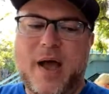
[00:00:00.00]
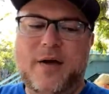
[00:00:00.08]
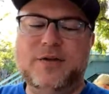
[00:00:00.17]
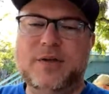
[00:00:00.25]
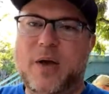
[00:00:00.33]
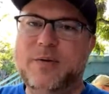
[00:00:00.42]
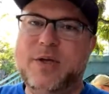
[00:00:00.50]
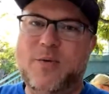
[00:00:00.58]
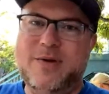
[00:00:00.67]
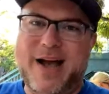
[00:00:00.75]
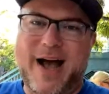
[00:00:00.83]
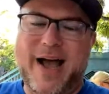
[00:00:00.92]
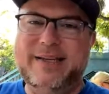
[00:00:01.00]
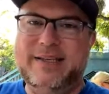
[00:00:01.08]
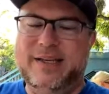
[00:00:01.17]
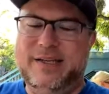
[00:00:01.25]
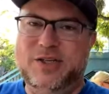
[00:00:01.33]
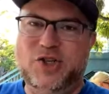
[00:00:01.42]
I was going to
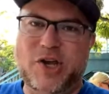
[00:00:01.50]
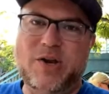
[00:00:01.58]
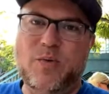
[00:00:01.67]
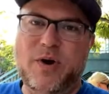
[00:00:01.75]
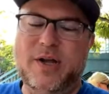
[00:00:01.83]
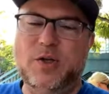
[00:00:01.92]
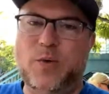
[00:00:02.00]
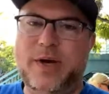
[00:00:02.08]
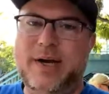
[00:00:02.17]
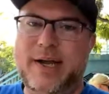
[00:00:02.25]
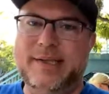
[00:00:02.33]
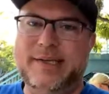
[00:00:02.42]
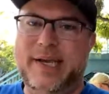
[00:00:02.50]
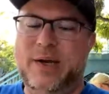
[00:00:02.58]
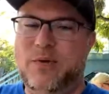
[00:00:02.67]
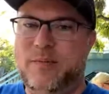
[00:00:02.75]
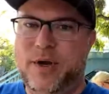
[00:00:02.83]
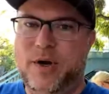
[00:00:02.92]
Iceland in January of 2019
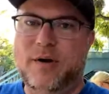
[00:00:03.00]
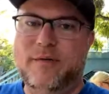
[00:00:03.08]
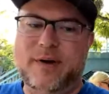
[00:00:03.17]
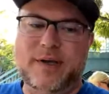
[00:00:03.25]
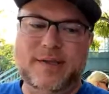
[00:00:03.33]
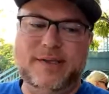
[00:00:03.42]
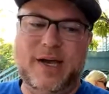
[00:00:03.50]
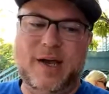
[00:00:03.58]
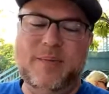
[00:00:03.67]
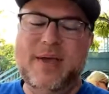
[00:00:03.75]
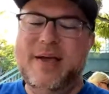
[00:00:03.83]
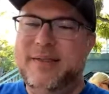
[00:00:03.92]
with my girlfriend at the time.